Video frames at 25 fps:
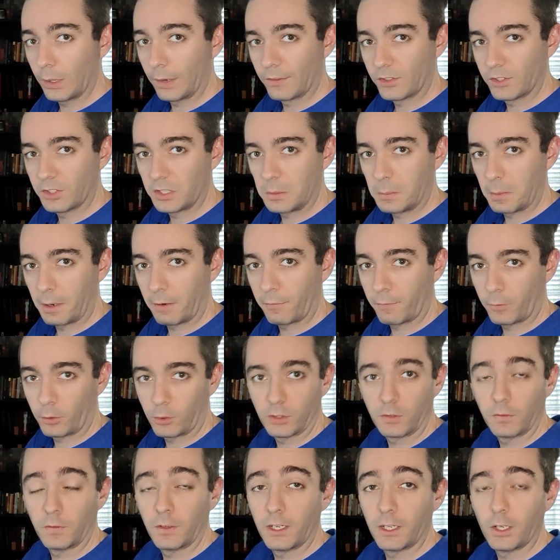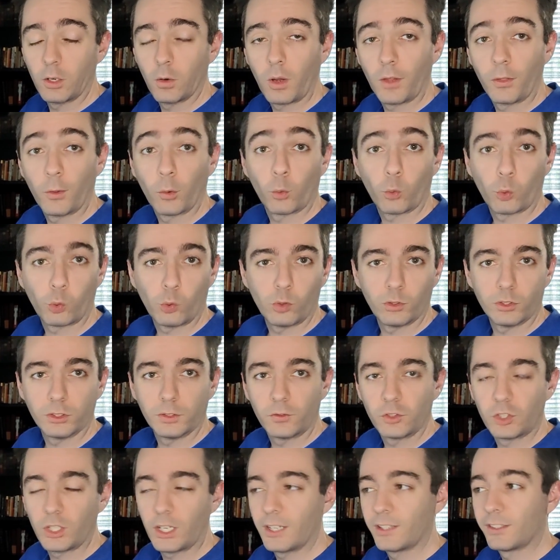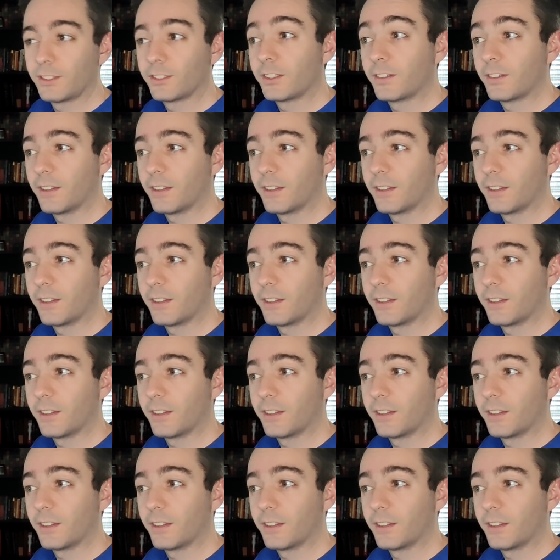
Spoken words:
have seen my first video on the rules of chess,